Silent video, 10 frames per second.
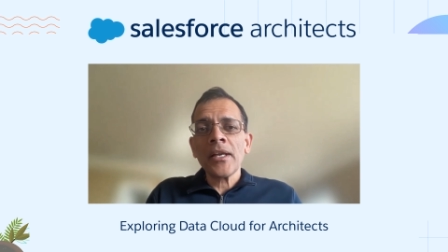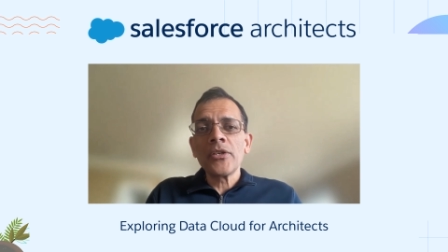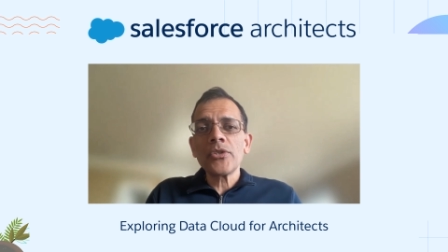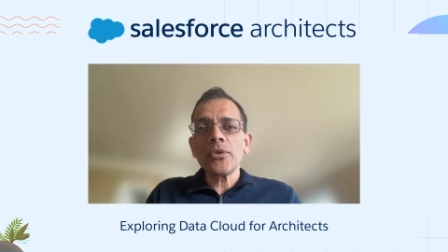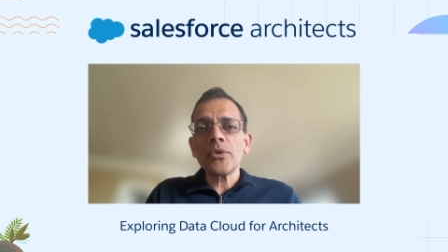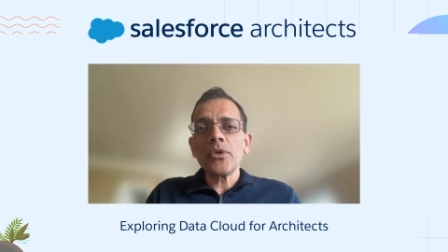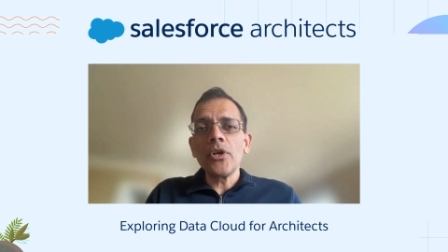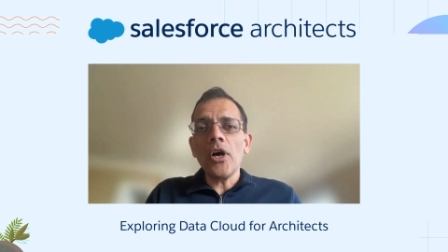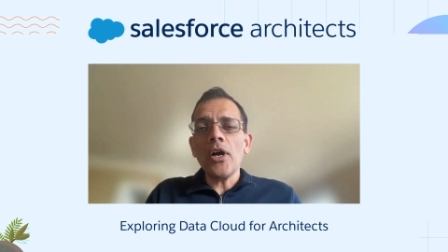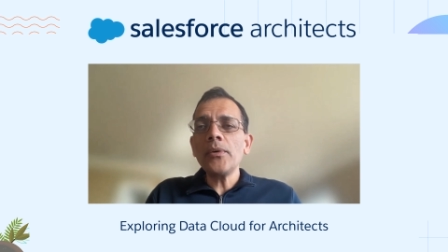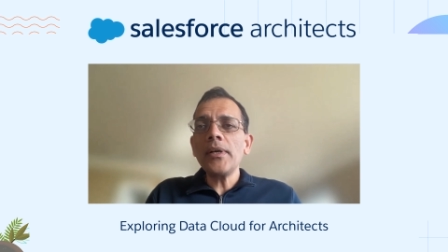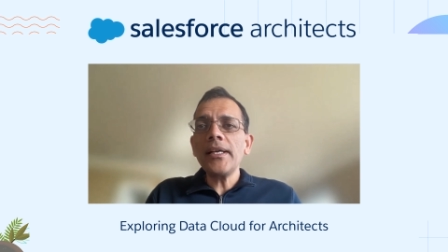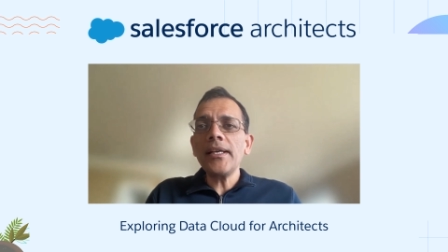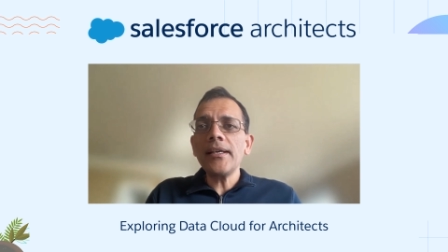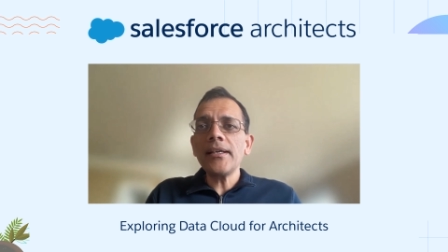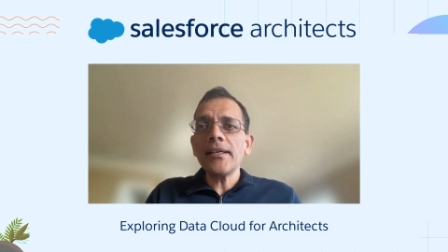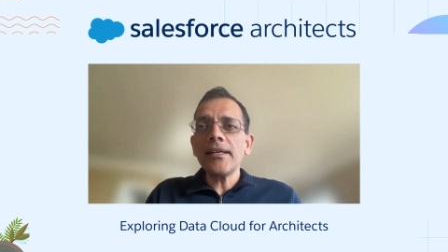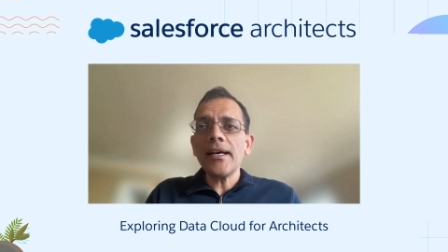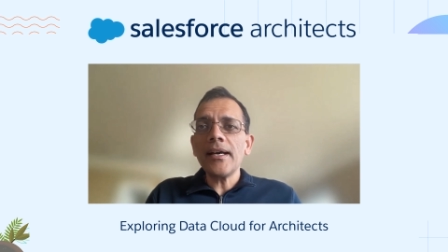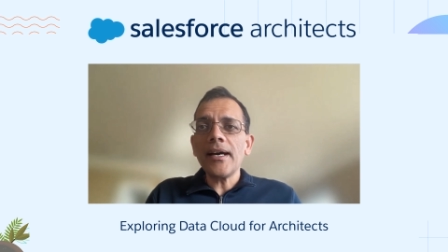So not only
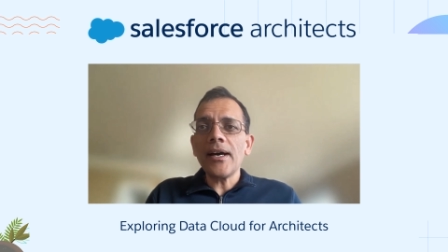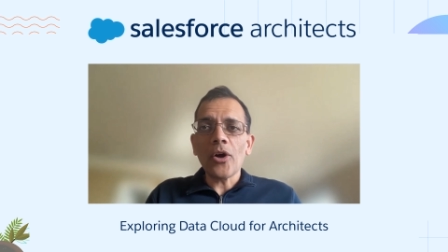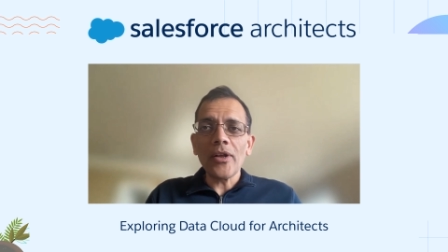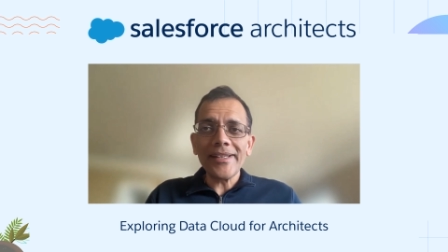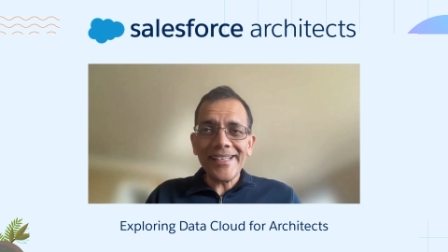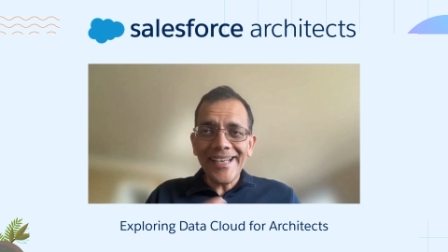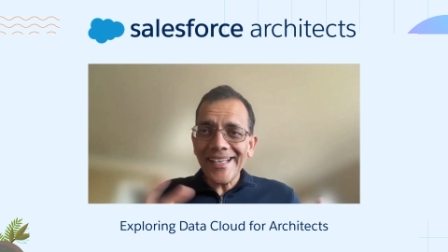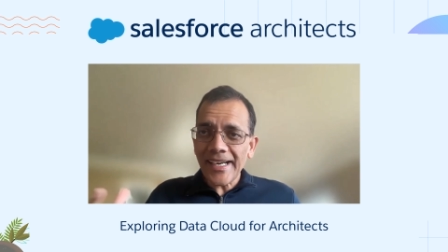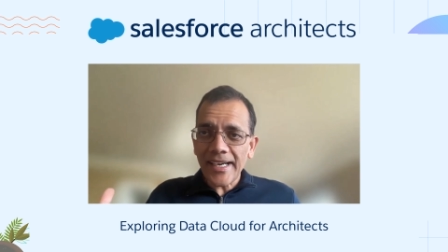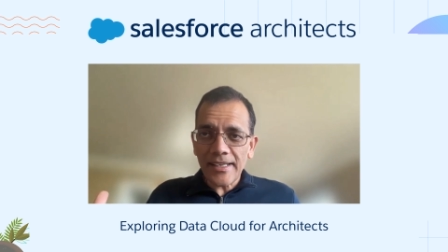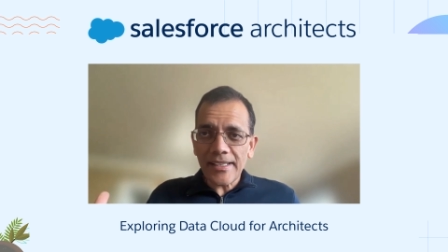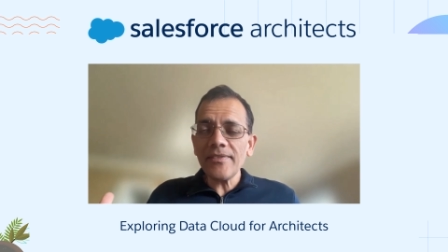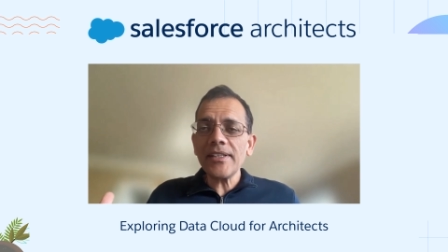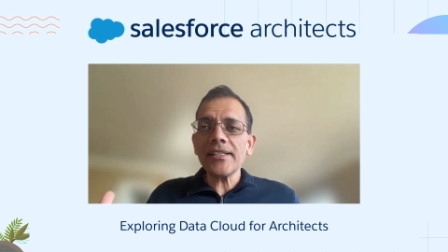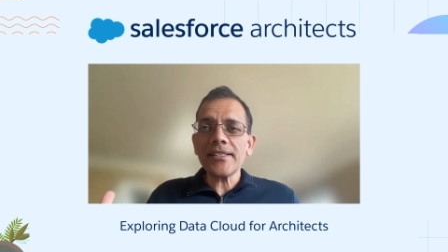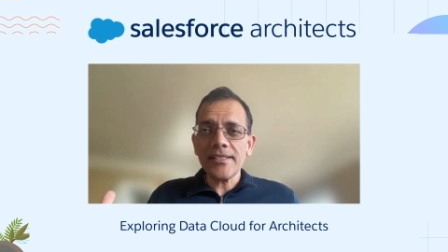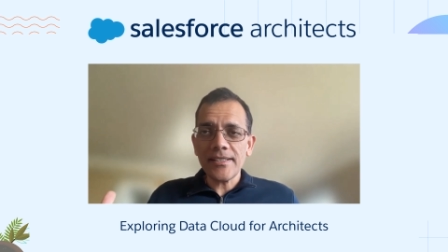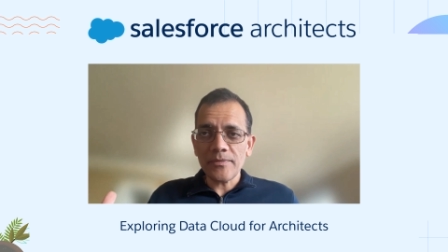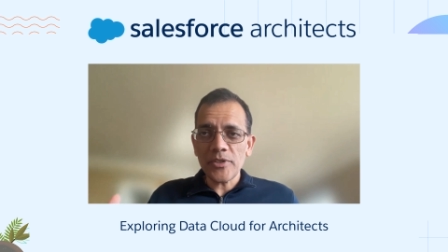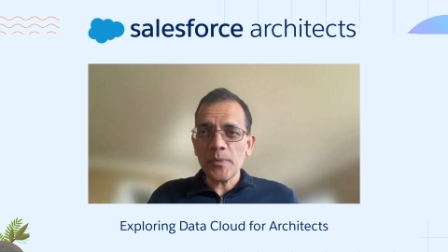are all the data kind of leaving that
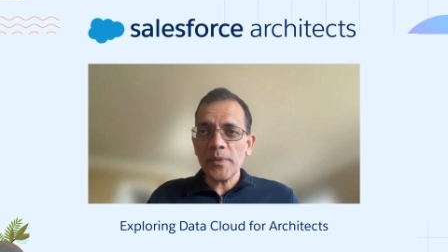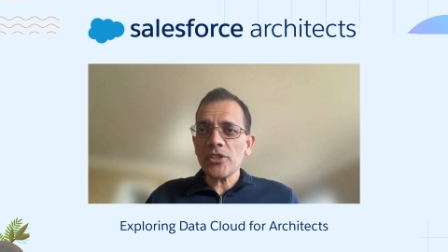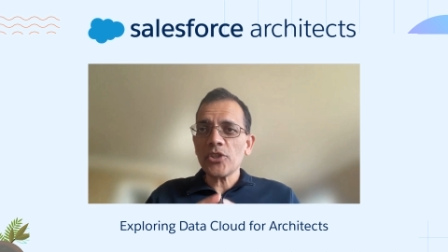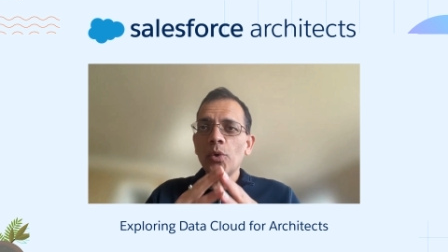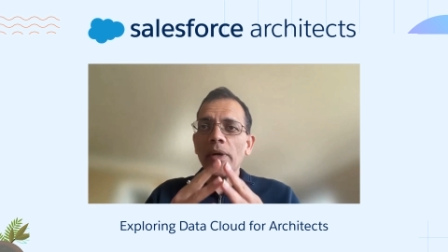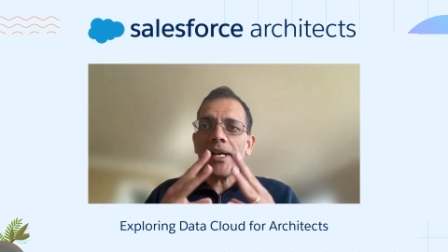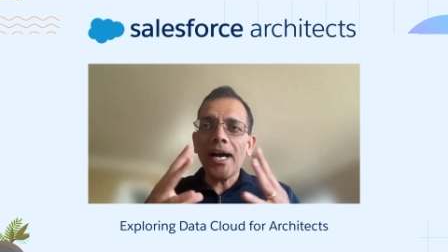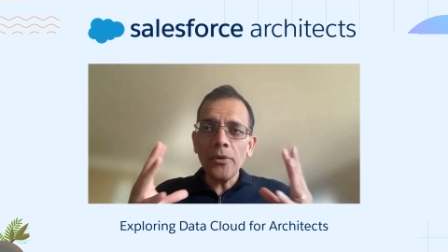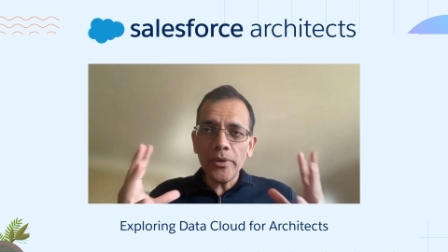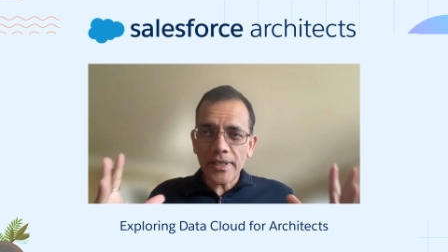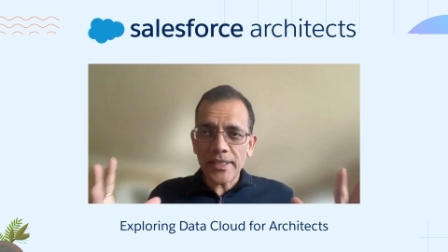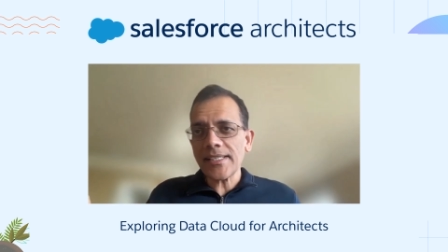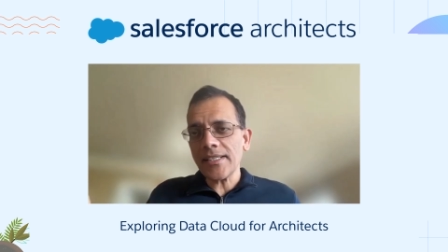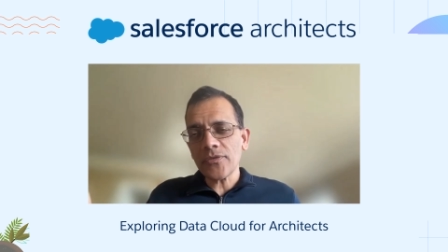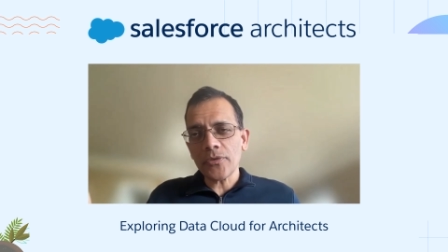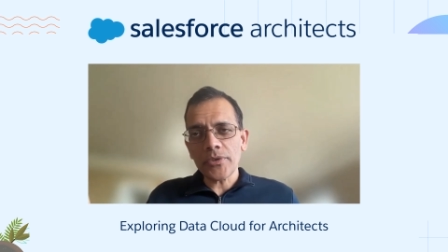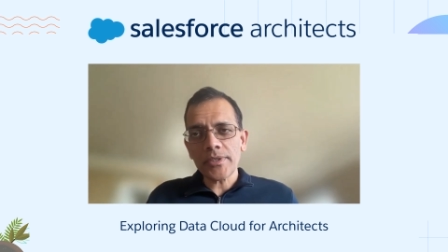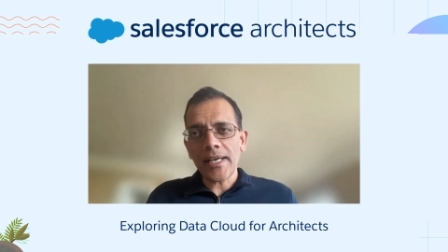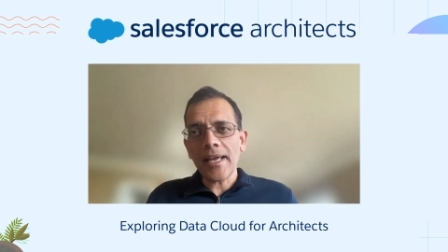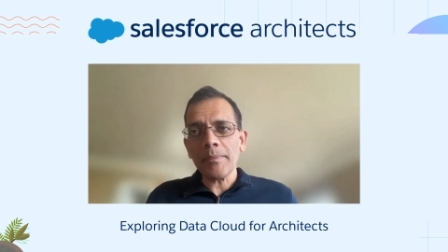system, which means it's going out of that Salesforce
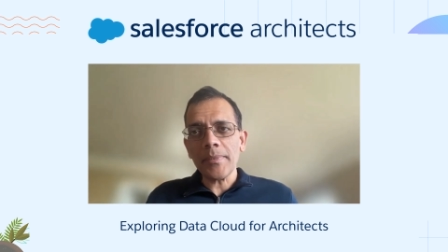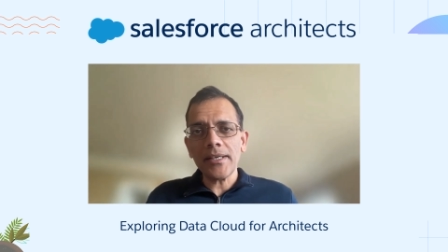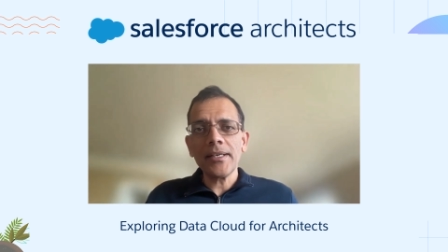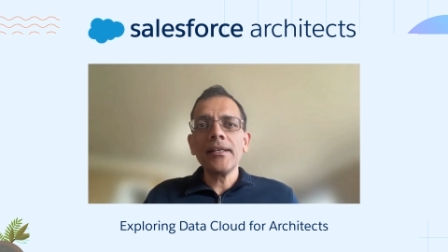ambit.